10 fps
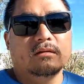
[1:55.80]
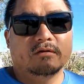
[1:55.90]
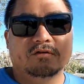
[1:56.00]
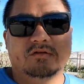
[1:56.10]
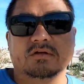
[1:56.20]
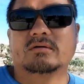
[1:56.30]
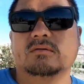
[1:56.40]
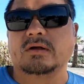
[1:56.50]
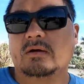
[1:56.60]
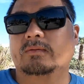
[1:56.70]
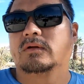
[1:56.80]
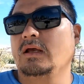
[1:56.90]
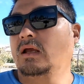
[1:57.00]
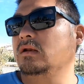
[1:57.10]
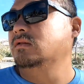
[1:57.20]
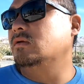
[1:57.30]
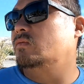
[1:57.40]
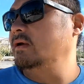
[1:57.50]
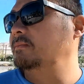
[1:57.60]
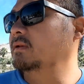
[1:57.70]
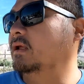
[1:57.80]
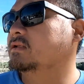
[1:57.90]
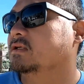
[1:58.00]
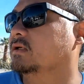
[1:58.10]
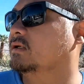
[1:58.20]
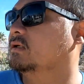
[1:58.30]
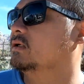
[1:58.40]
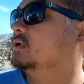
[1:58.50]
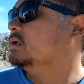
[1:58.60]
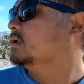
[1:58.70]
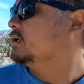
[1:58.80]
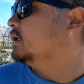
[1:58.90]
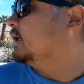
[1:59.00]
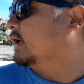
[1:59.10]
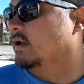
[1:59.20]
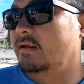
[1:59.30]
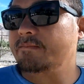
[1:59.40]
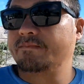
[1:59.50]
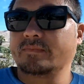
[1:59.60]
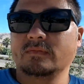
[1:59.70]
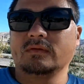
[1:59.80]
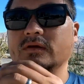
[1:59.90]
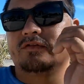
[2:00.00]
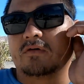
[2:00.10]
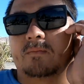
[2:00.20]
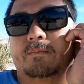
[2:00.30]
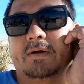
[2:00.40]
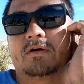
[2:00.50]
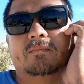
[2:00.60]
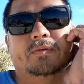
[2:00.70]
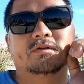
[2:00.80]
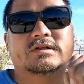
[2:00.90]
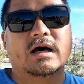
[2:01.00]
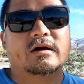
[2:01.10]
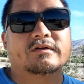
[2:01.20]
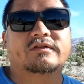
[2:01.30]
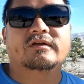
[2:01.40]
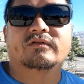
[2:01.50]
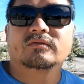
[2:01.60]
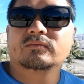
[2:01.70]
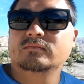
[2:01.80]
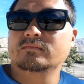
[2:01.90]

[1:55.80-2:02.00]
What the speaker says: They're still able to handle the weight plenty. And these are better built tires, these